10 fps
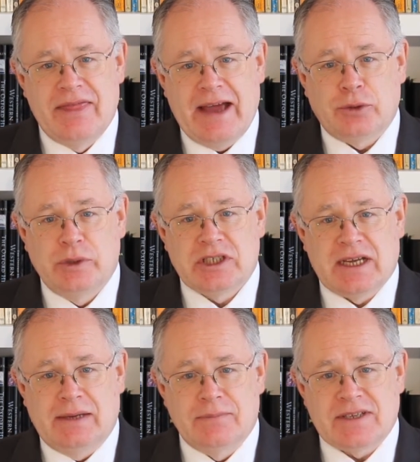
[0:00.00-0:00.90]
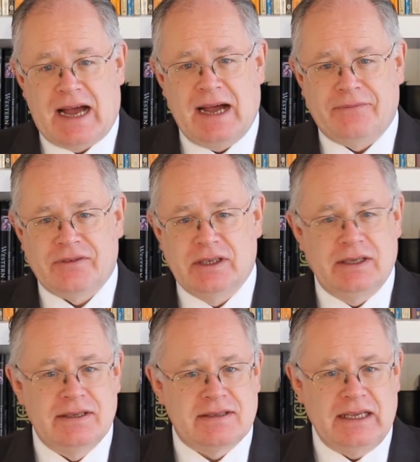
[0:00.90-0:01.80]
That which comes after
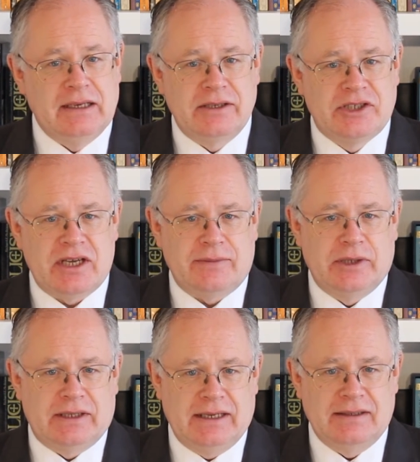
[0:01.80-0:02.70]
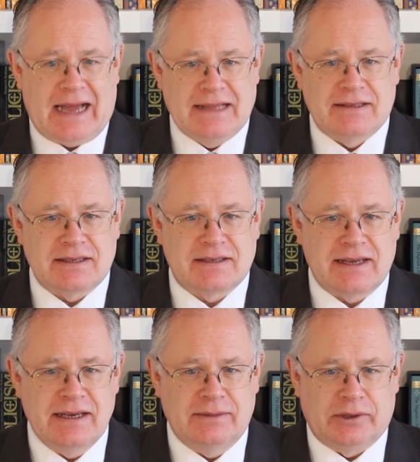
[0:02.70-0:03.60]
is illegitimate and
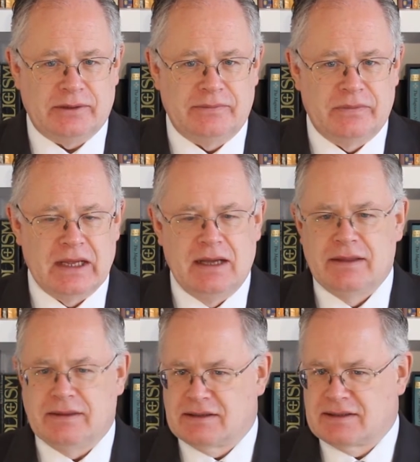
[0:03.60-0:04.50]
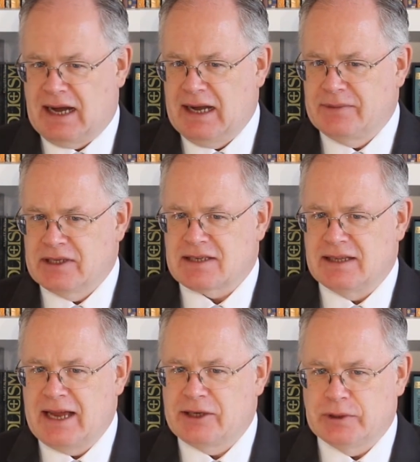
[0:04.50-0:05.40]
unsustainable. The timeless
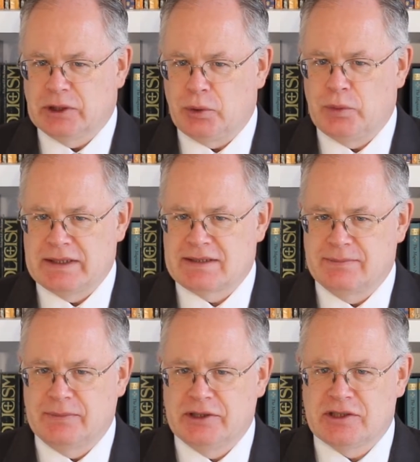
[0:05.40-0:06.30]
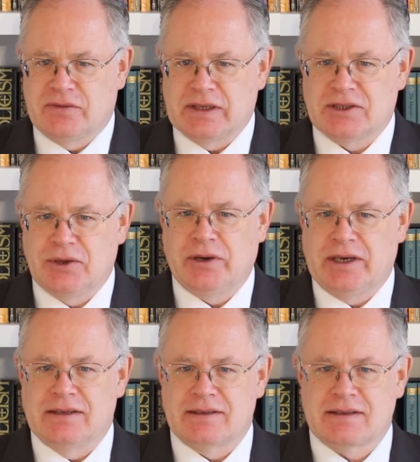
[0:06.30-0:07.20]
land will always emerge
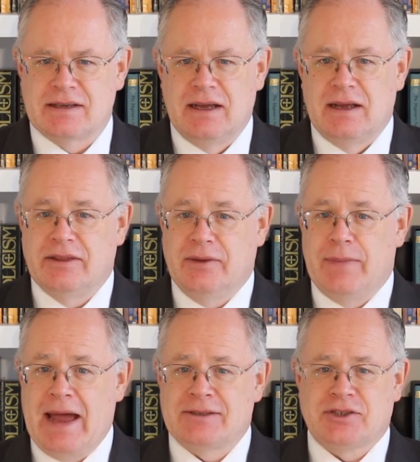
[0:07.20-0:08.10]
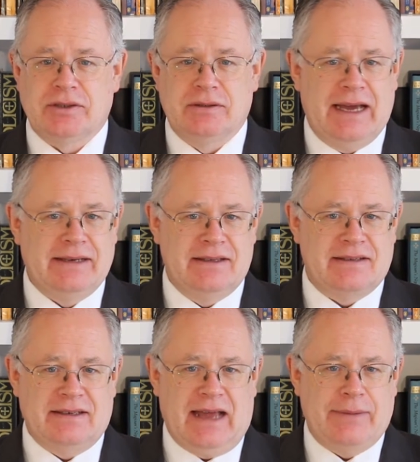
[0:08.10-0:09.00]
victorious. the mansion and
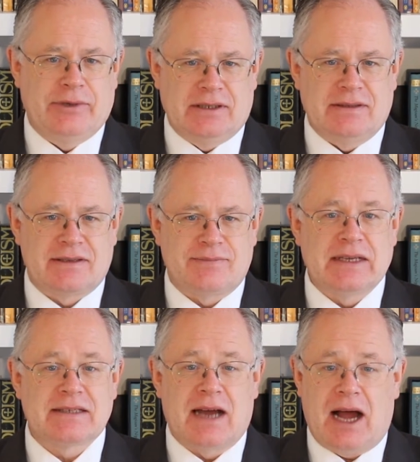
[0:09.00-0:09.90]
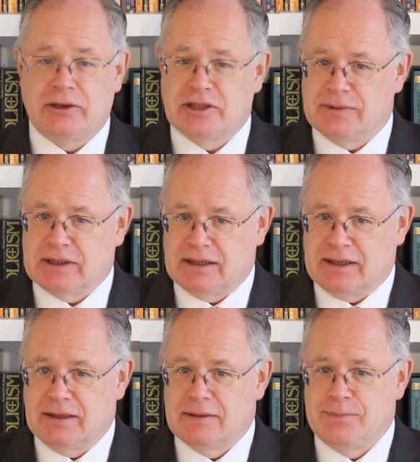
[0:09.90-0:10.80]
its inhabitants must
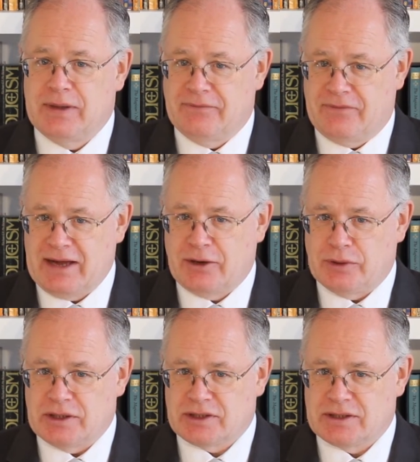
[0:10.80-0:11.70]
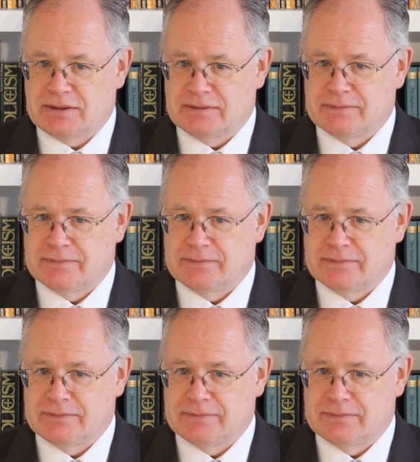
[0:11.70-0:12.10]
ultimately be vanquished.